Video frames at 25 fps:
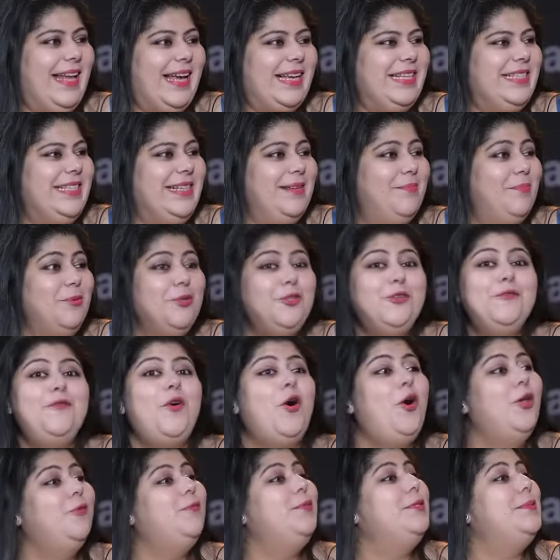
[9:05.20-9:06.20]
Nicely put.
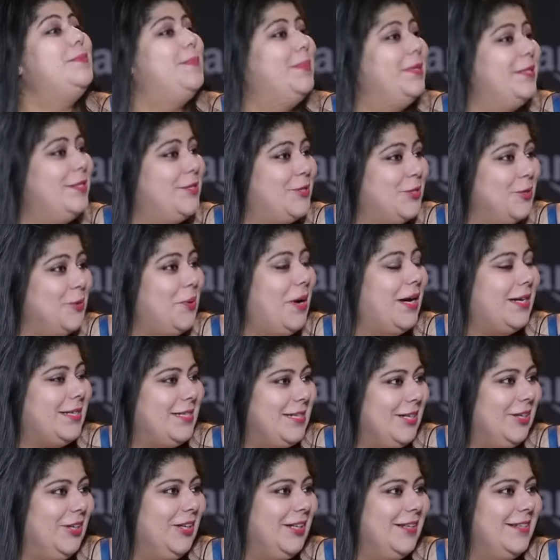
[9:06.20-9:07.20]
You've always been so
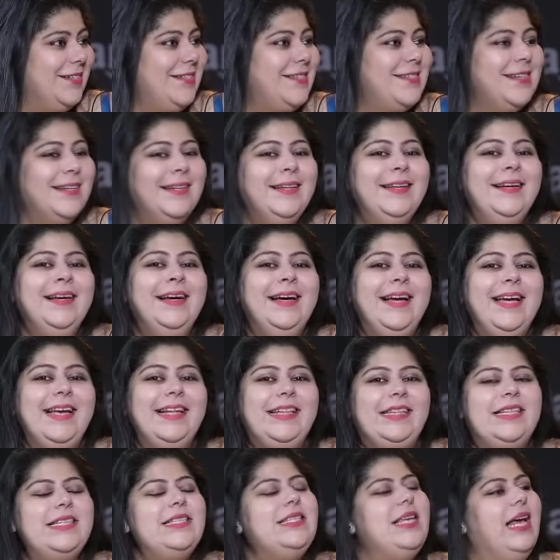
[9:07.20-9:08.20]
articulate.
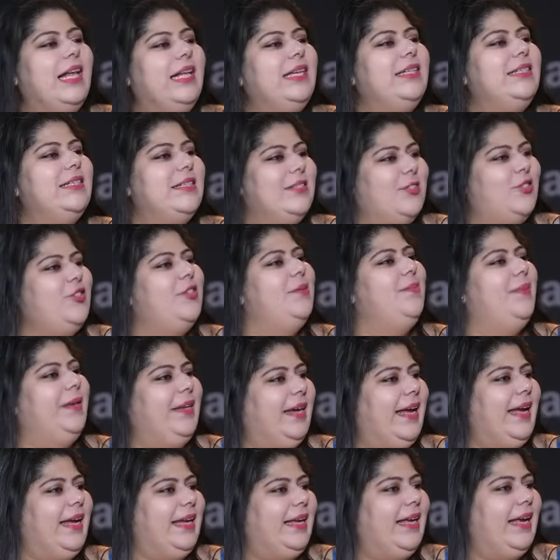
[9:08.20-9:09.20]
It is our industry
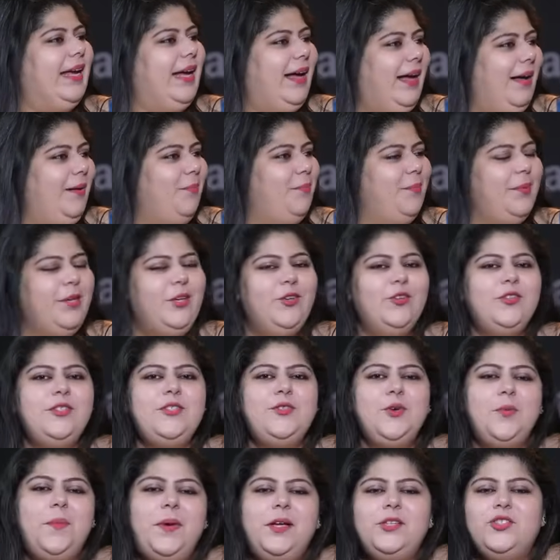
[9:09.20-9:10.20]
mein rehke. Ab, you know,
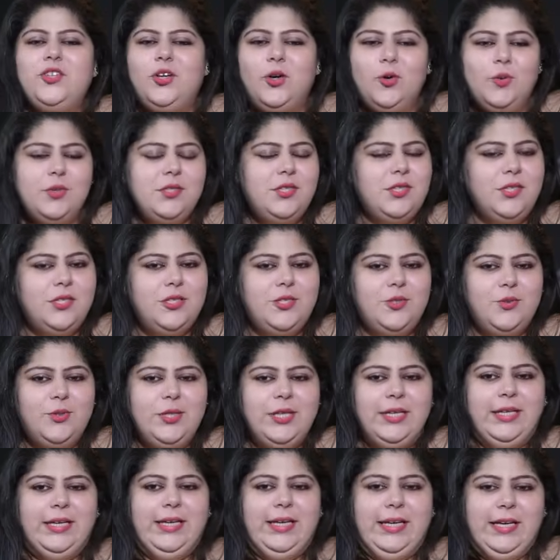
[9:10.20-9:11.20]
so much goes
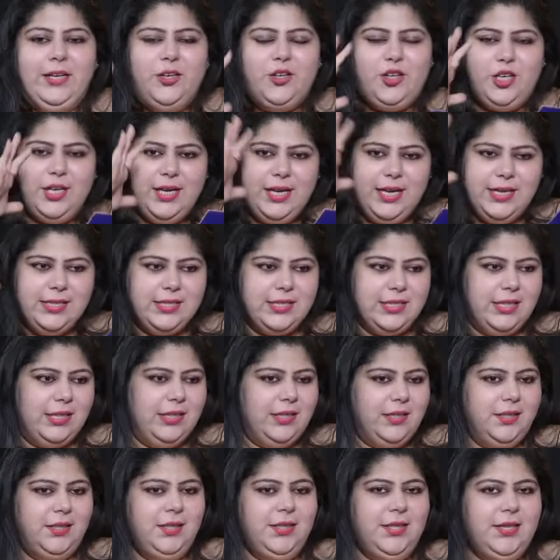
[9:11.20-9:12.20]
into
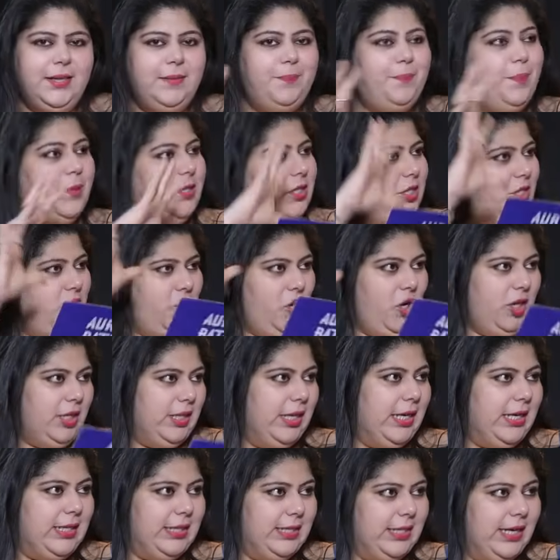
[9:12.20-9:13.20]
creating a
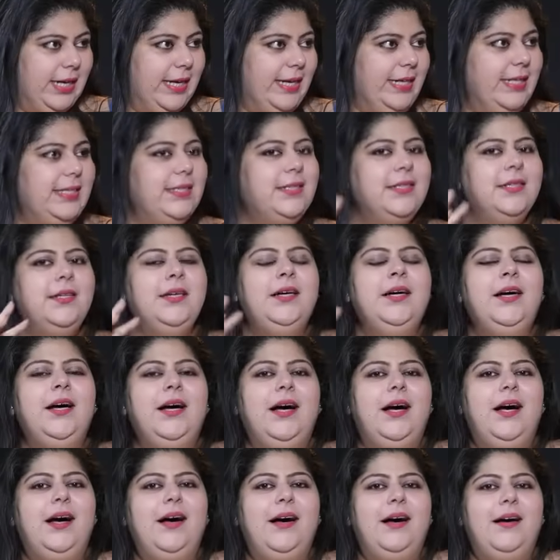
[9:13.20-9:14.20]
persona, right?
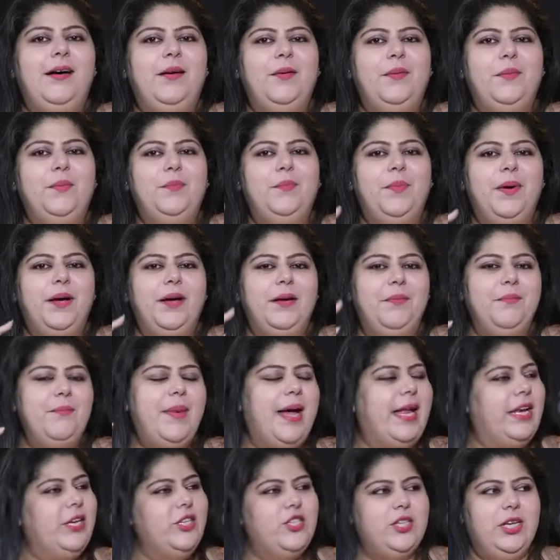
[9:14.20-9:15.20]
Uh,
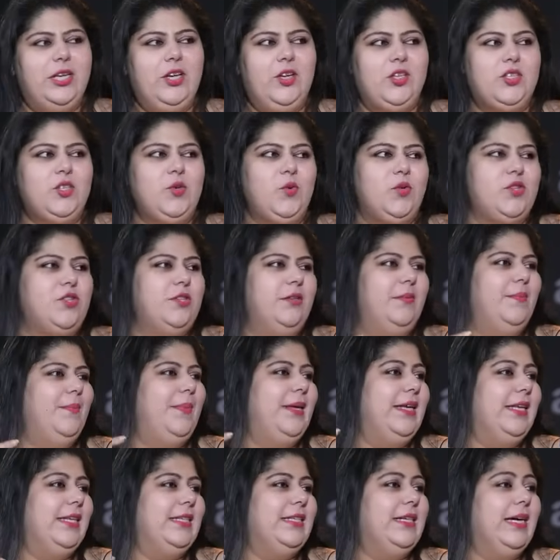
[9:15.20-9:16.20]
managing your social
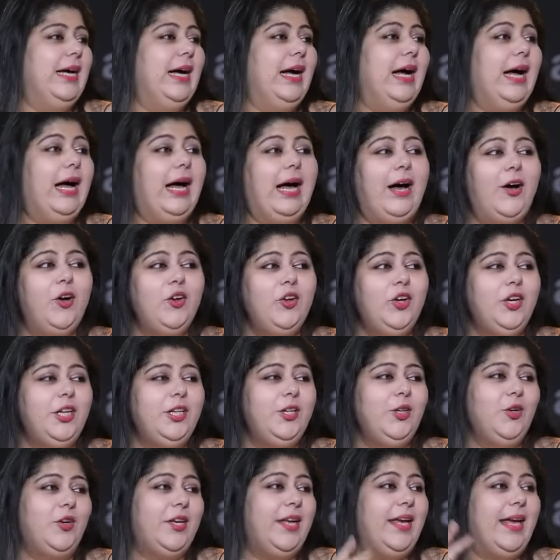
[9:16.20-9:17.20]
media, how you're
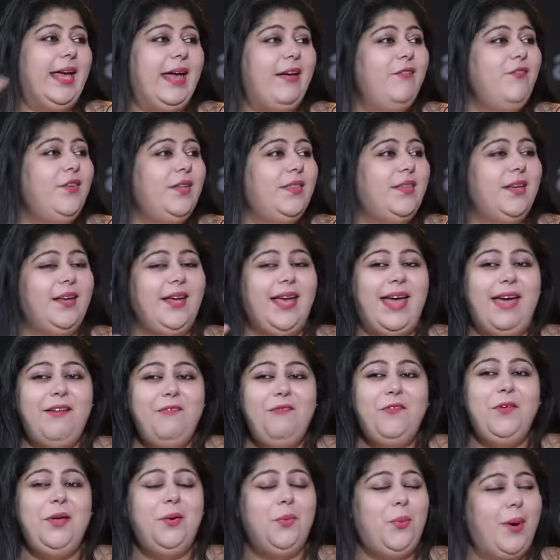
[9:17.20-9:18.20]
looking, everything,
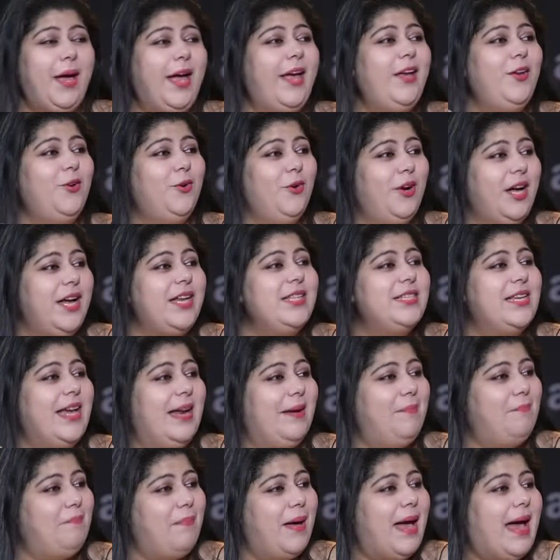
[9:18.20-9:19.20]
everywhere you guys
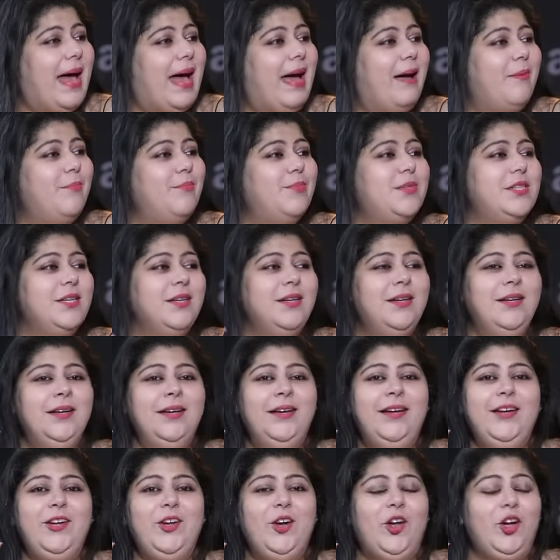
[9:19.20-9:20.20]
get pabbed,
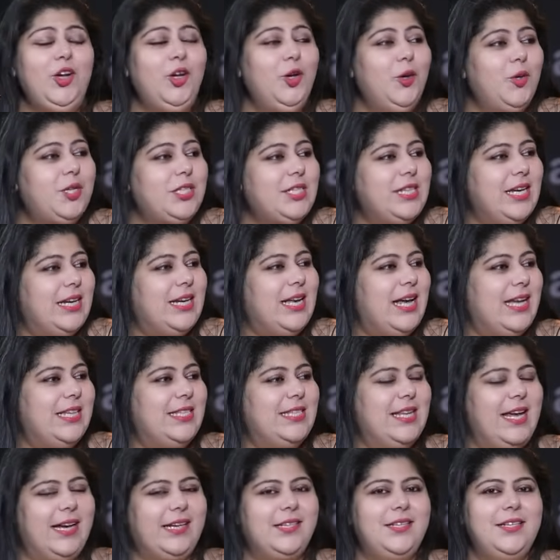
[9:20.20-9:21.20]
your looks are
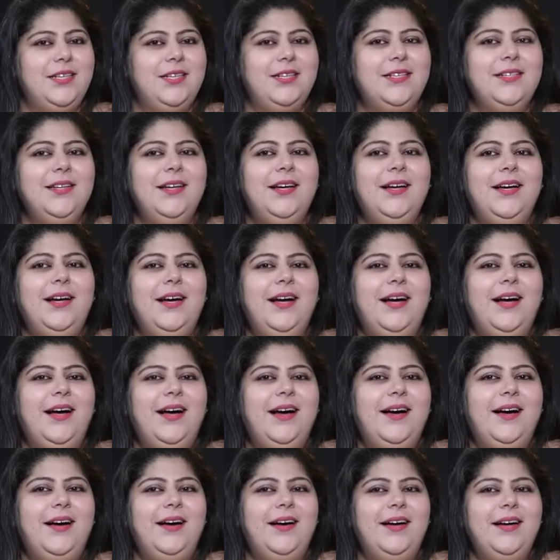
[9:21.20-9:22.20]
dissected.
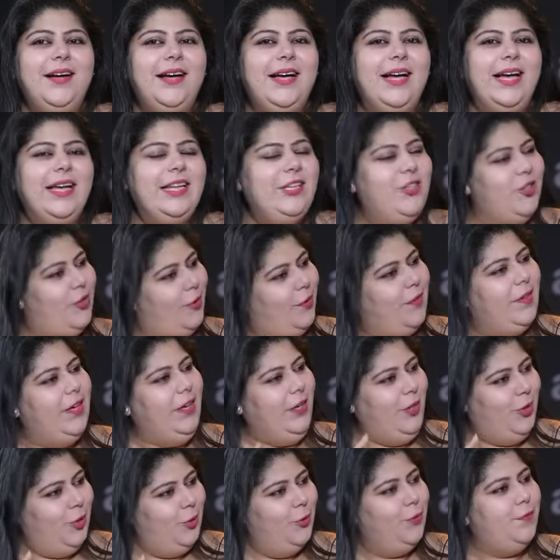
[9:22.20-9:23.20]
Uh, do you
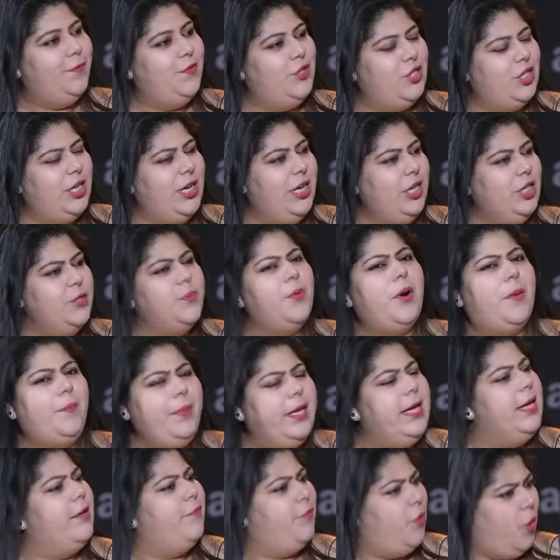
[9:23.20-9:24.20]
think you've changed?
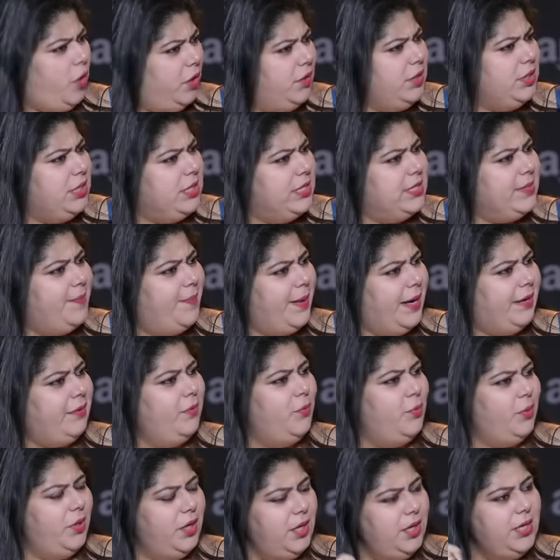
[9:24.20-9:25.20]
Probably evolved is a better
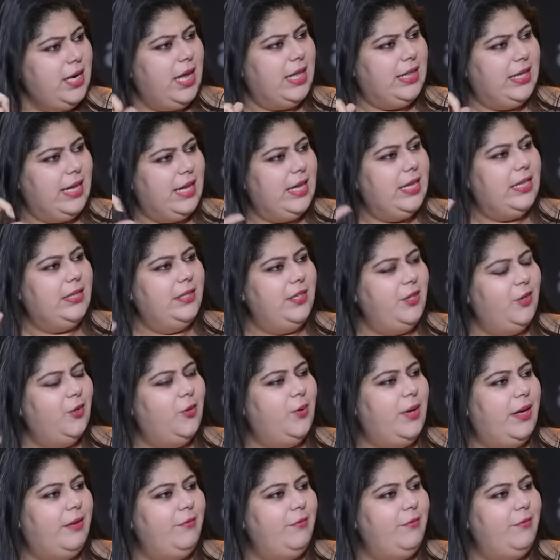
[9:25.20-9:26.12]
word. Are there, you know,